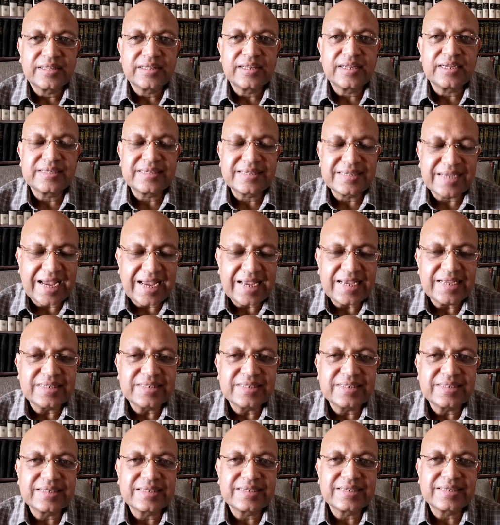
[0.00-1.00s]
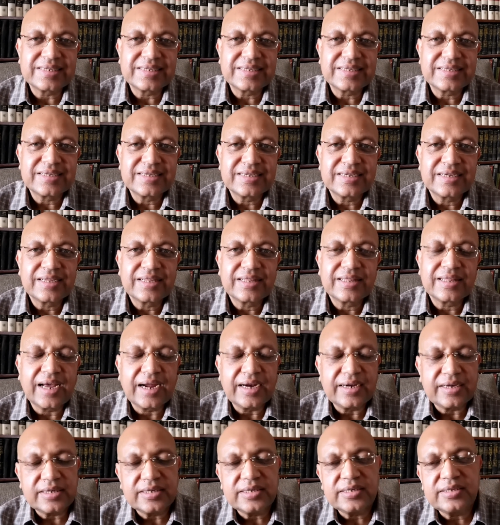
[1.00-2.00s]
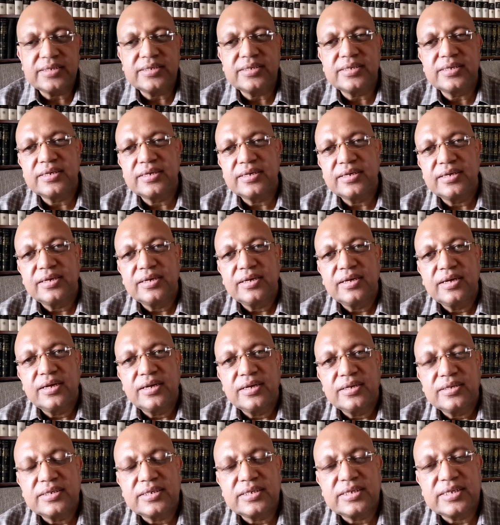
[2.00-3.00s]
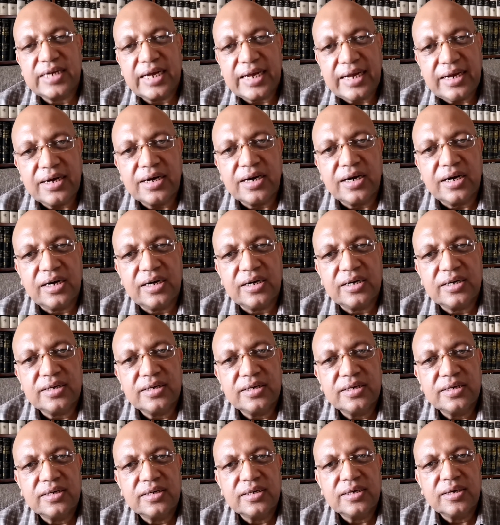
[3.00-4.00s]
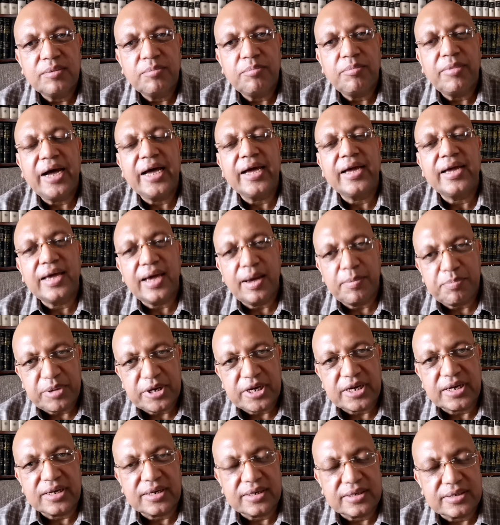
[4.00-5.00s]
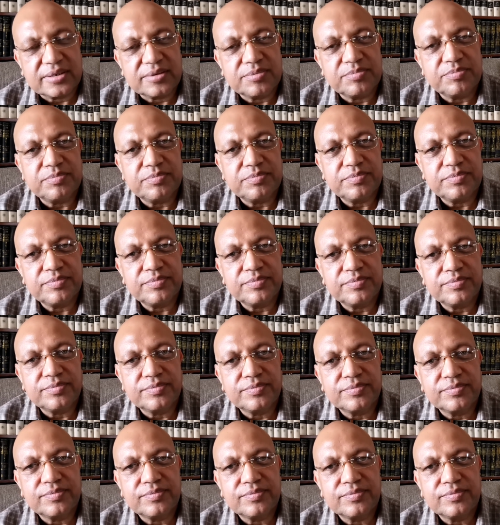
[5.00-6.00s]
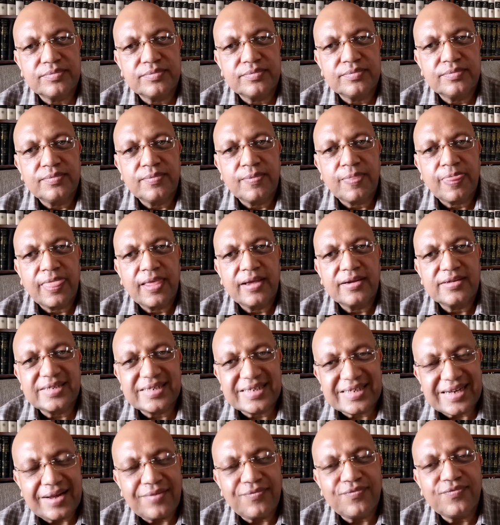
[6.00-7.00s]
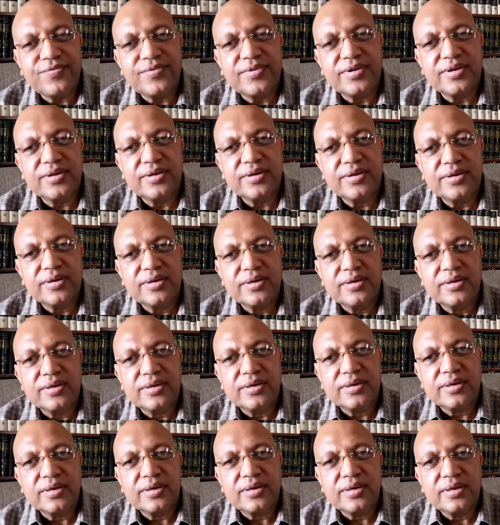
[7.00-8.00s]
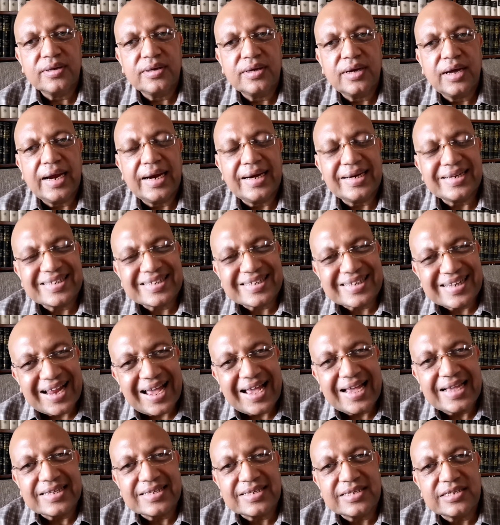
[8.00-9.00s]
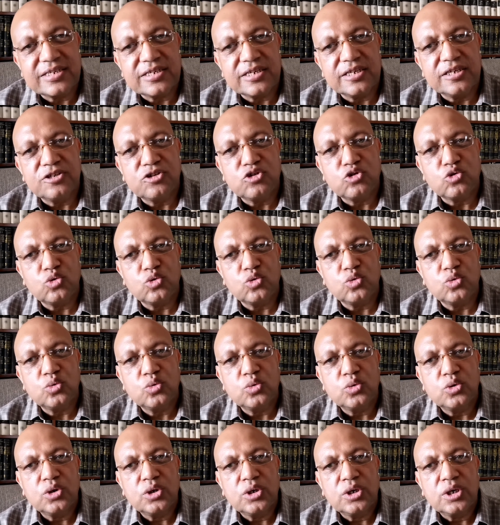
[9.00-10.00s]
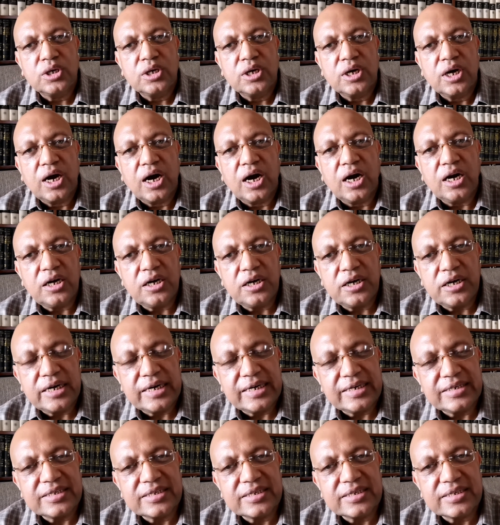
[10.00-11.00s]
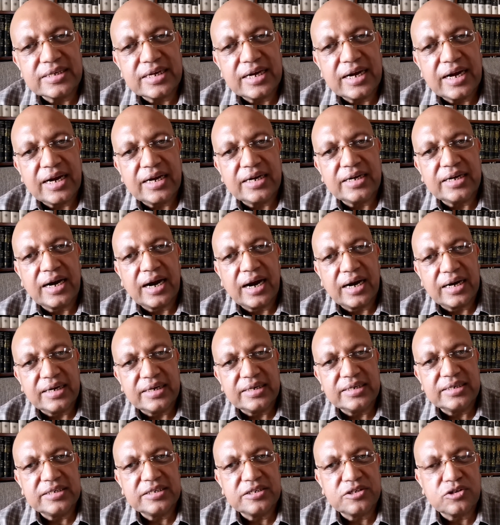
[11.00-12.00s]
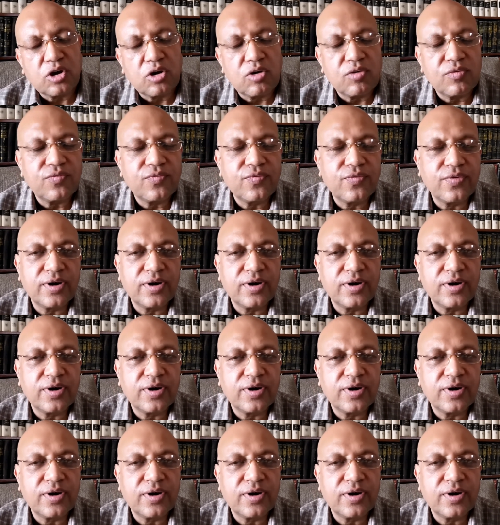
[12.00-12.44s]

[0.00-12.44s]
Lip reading: the science that is strangled by capitalism, stuffed and sliced into hundreds and hundreds of